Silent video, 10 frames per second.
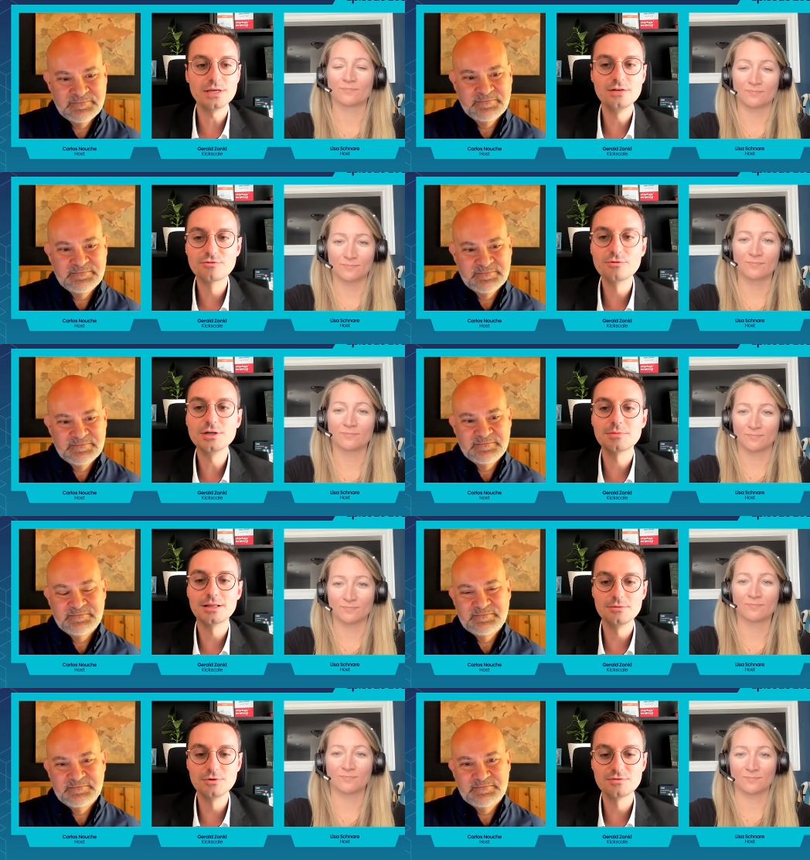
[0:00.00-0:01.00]

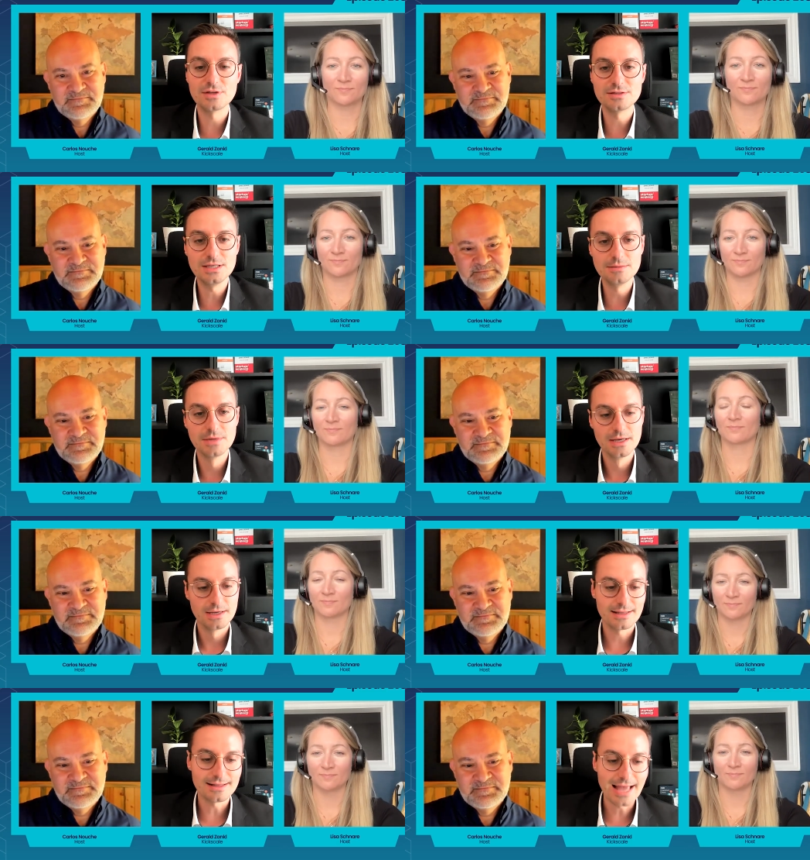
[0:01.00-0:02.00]
Speaker 1: infrequently with the team
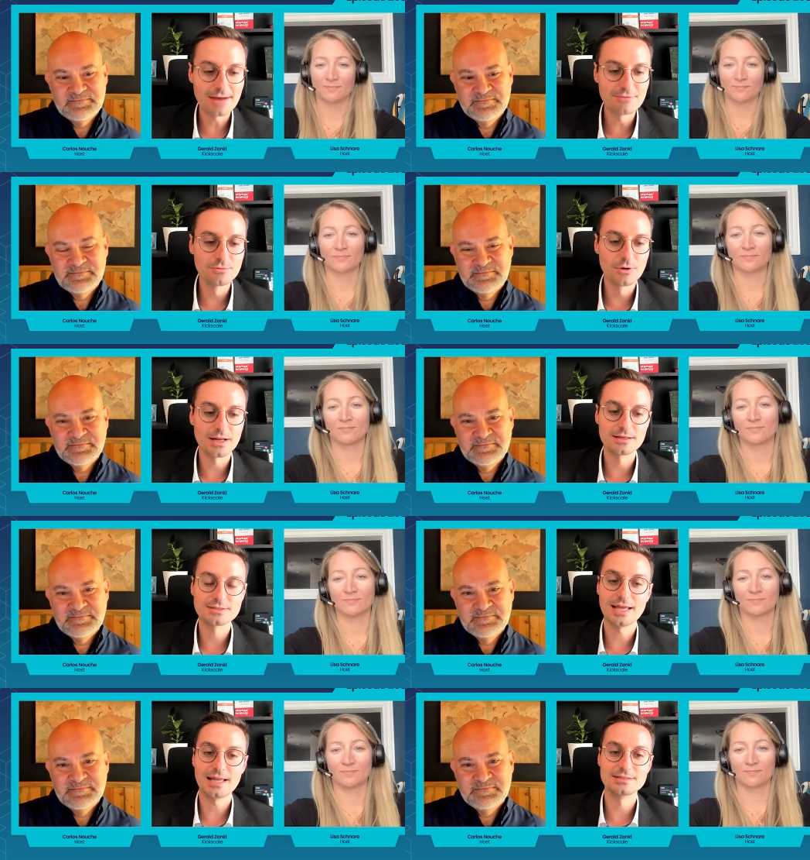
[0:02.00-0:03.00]
that everyone
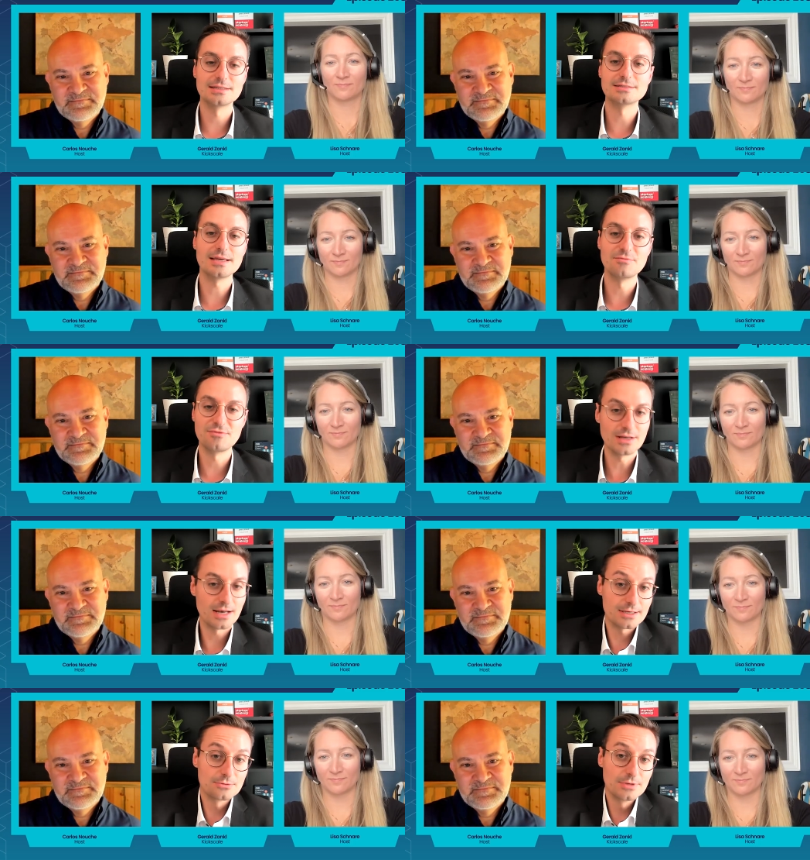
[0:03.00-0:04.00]
understands the same thing,
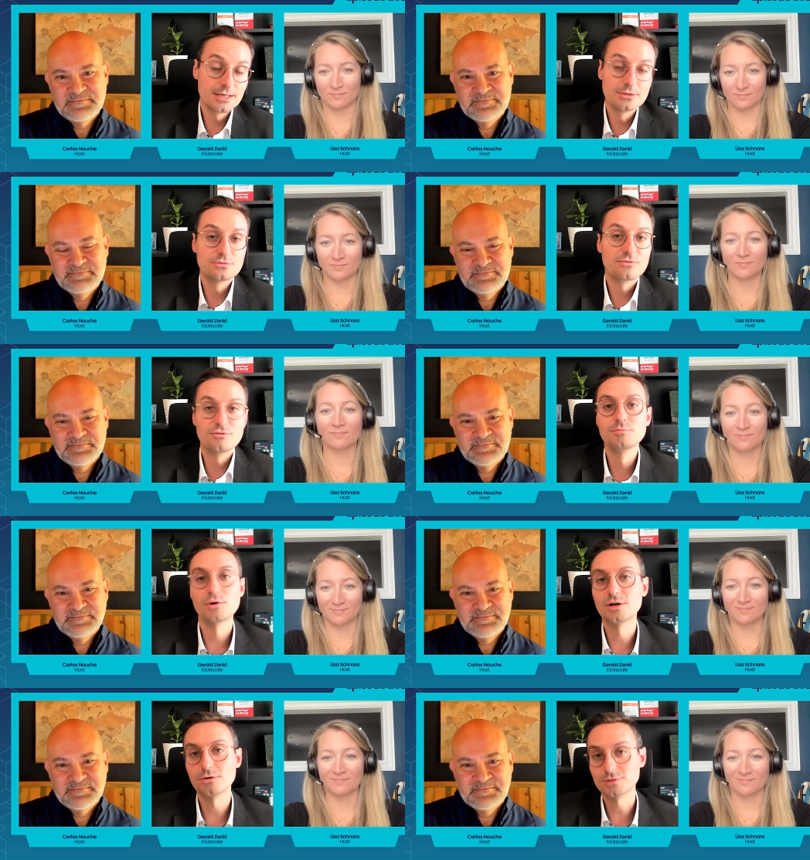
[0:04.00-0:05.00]
like a really good
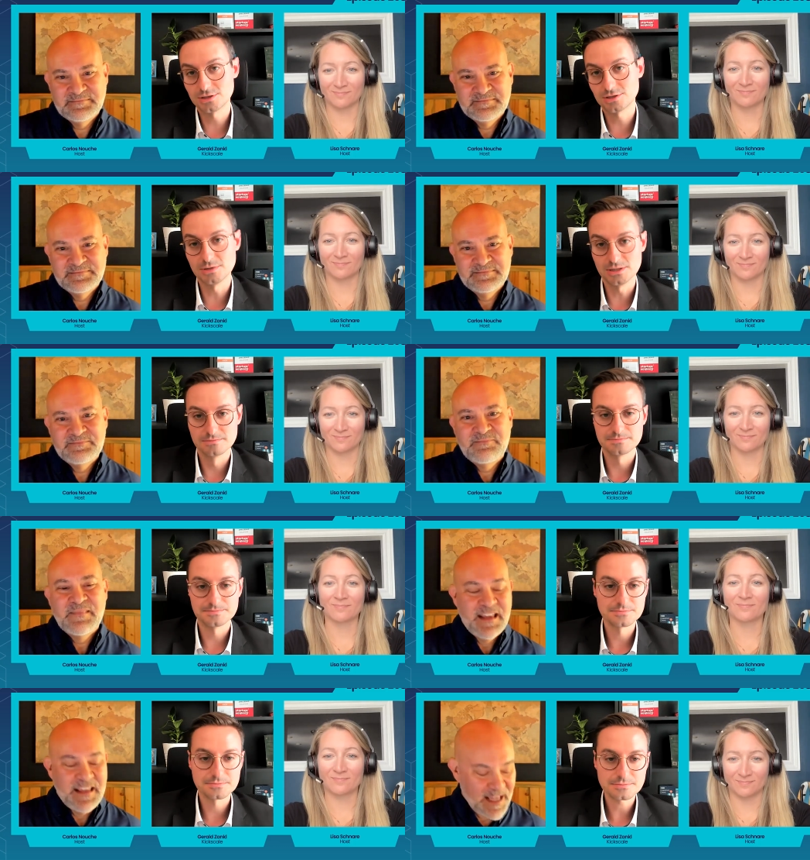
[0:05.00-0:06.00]
football coach is doing.
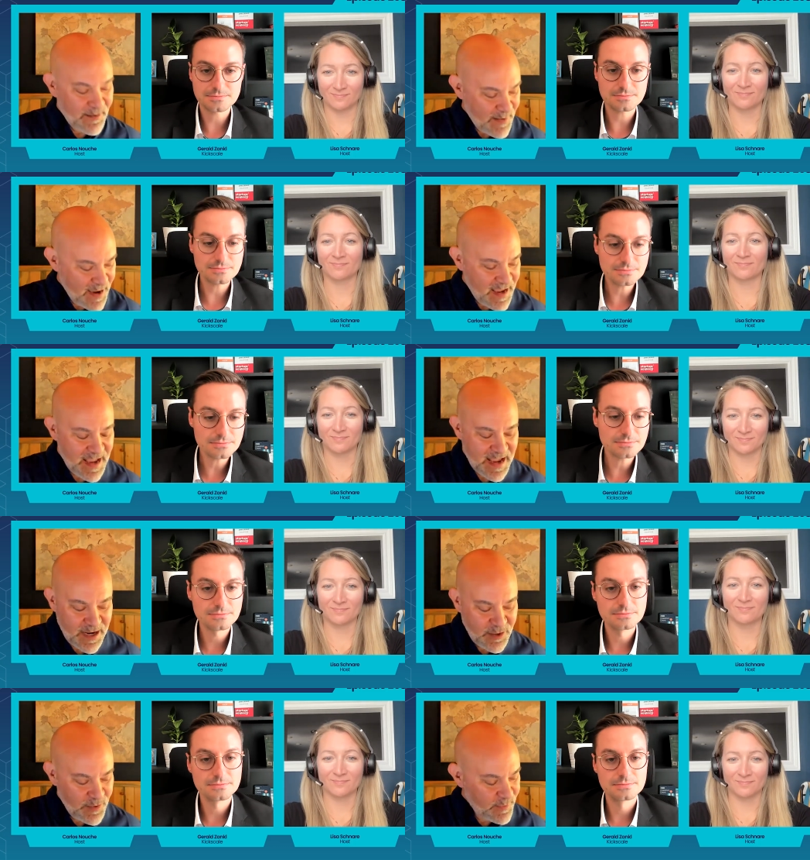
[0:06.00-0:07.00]
Speaker 2: Yep, I, I
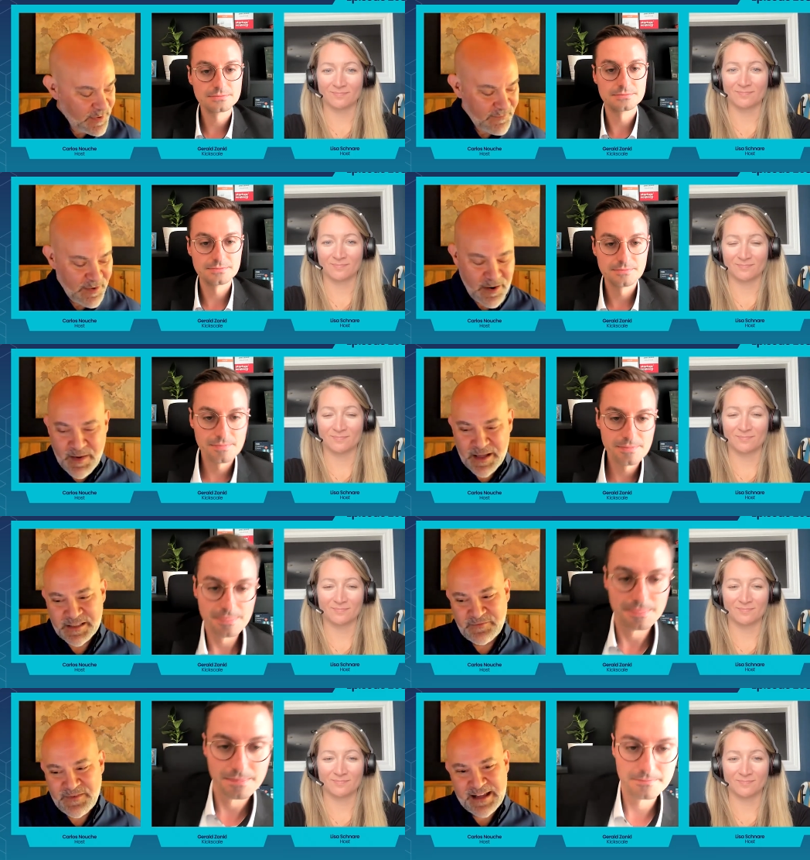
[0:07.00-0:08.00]
agree with you very much.
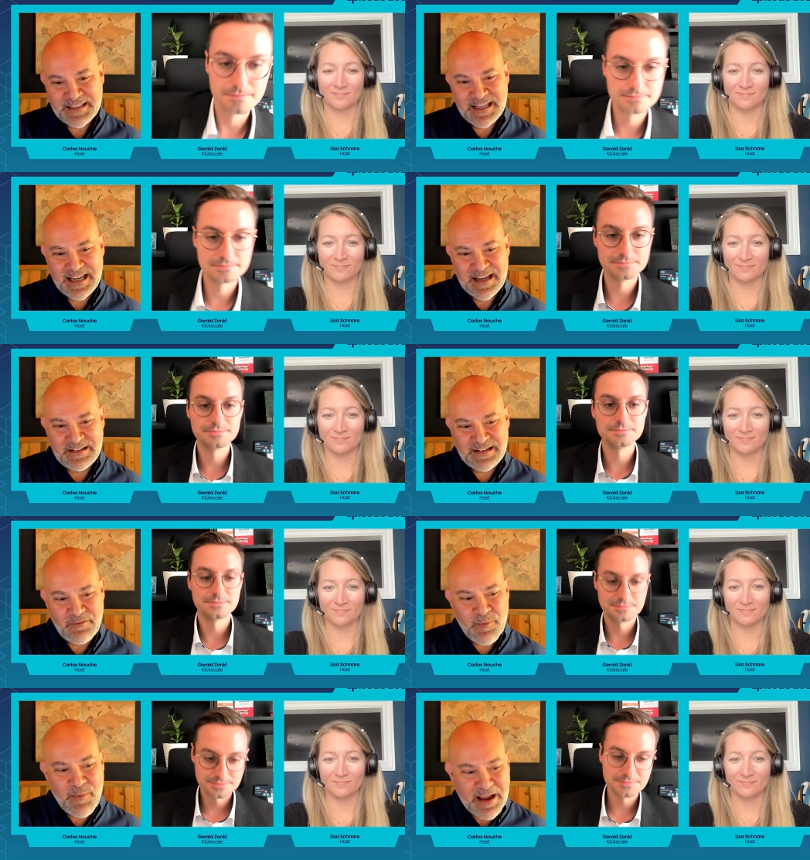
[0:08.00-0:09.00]
In fact, I, I, I
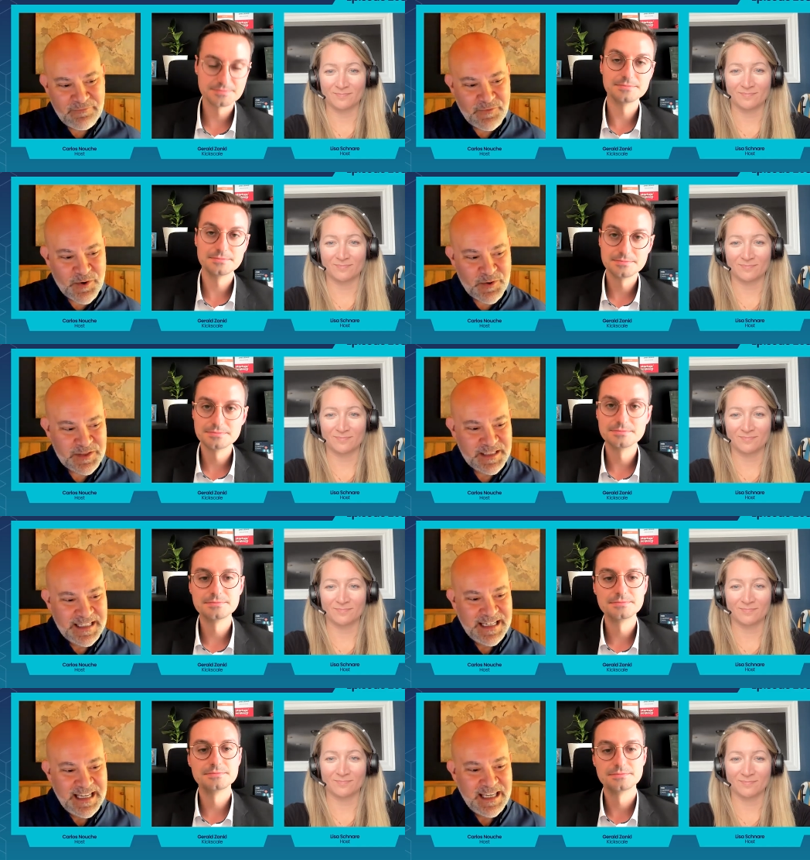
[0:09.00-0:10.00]
remind folks
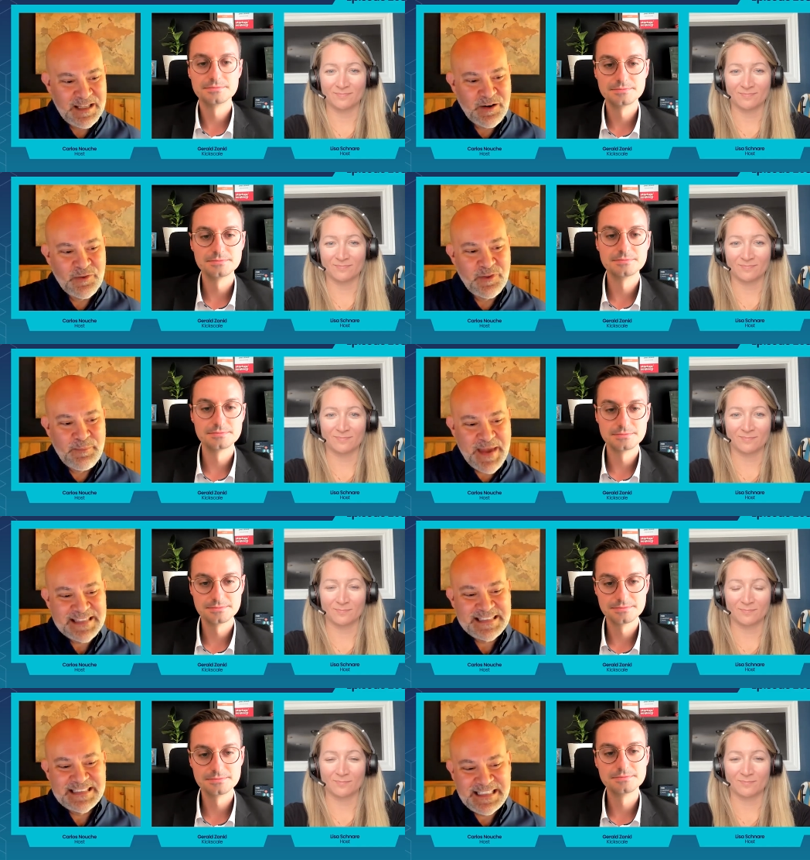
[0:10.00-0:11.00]
you know, the
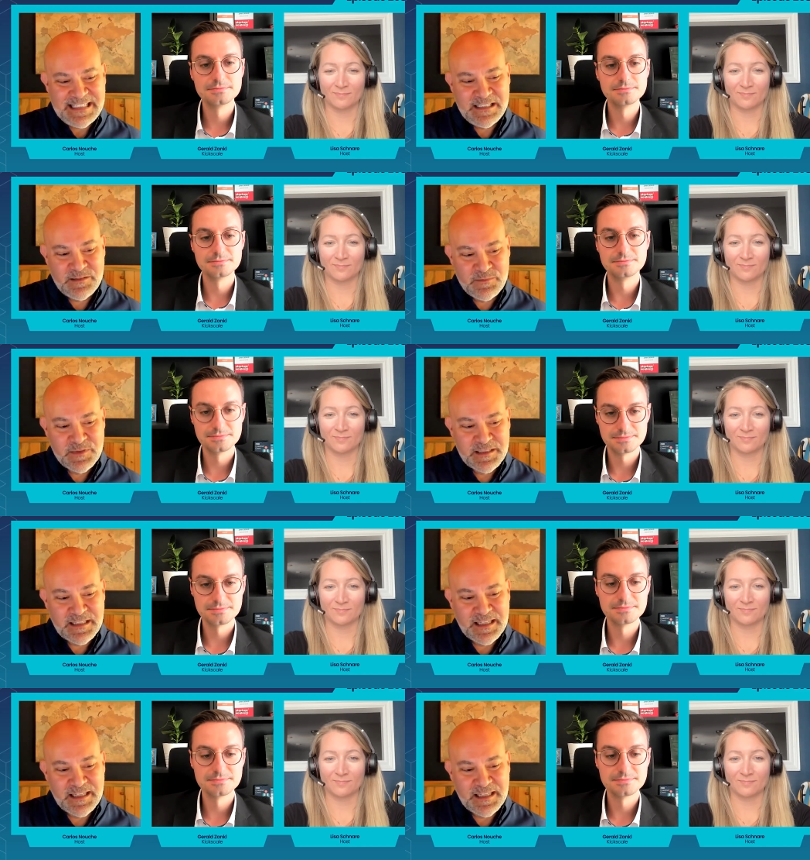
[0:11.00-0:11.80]
best teams